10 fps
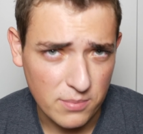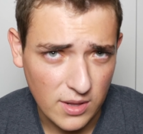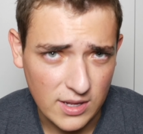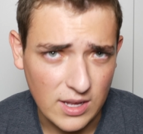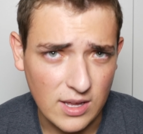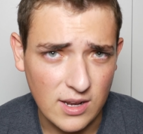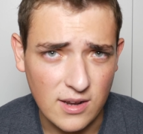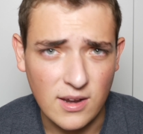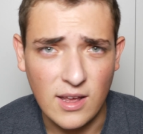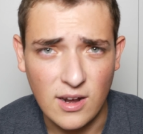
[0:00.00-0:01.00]
plugging it
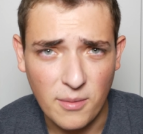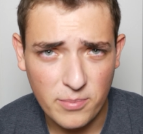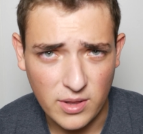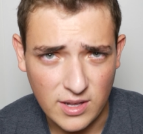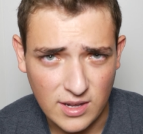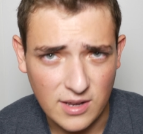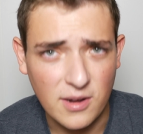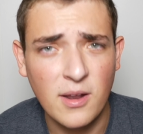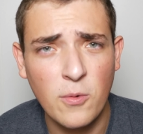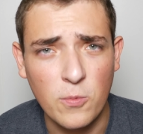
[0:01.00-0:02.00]
in and unplugging it,
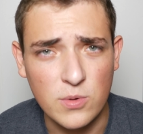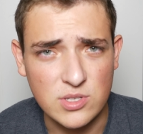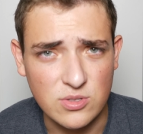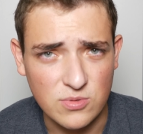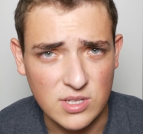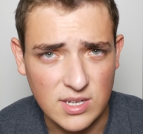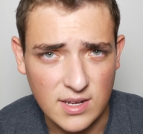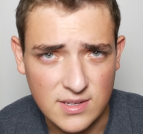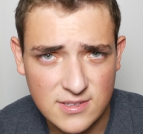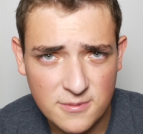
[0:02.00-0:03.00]
which is really
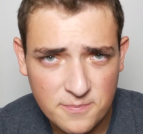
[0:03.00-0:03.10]
nice.